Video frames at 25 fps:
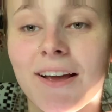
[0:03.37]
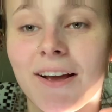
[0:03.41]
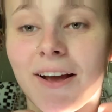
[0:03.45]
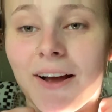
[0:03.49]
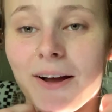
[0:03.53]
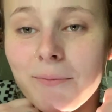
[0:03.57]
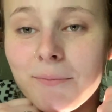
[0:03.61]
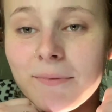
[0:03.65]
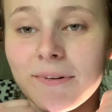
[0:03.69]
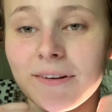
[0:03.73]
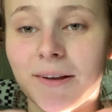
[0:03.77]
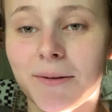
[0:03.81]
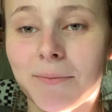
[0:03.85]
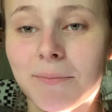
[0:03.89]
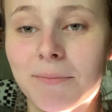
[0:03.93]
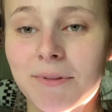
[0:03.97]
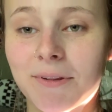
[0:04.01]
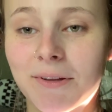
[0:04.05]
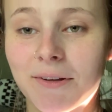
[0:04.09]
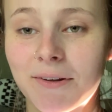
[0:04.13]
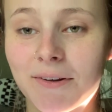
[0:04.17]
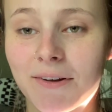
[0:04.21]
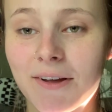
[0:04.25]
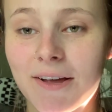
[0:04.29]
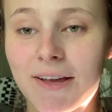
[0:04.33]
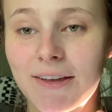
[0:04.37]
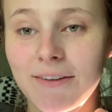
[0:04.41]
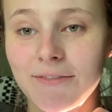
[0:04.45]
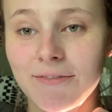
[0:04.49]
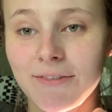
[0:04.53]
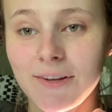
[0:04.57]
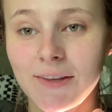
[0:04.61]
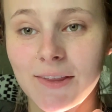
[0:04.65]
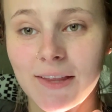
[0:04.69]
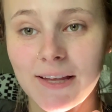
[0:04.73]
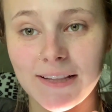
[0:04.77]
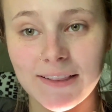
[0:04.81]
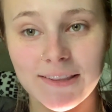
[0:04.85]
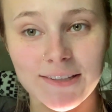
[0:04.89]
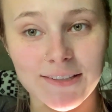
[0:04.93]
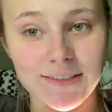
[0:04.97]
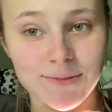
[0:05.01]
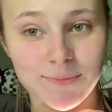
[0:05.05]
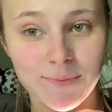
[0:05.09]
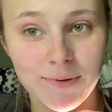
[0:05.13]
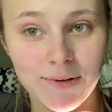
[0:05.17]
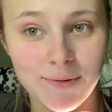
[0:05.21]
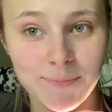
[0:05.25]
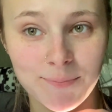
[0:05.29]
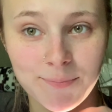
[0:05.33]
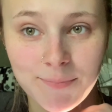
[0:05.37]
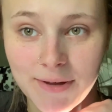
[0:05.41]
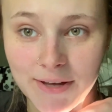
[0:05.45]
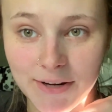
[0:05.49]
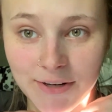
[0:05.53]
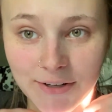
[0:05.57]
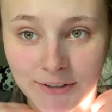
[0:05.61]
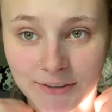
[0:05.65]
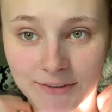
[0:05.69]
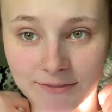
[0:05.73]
Comment down below if you like this one better.